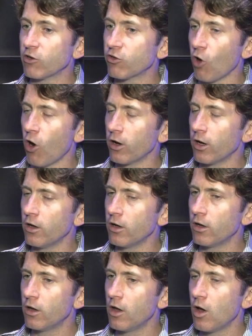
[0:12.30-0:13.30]
started
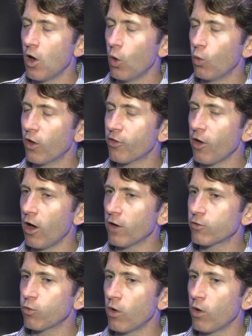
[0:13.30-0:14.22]
with us